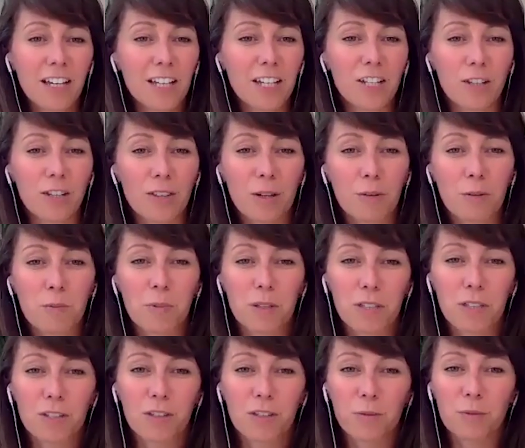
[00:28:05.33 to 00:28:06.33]
You know, that would
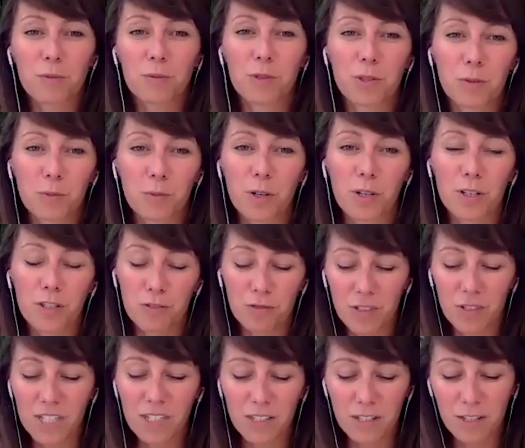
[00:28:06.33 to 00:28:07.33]
be the worst
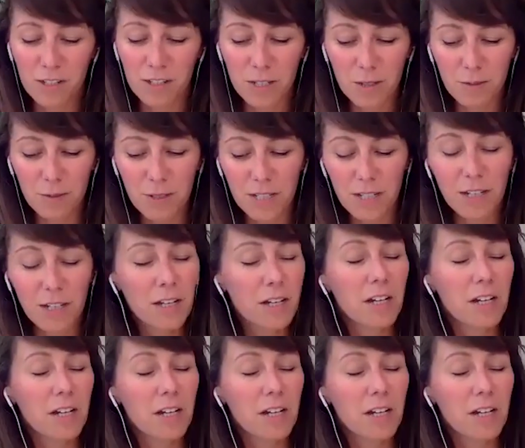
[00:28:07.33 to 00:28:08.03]
reason to do it.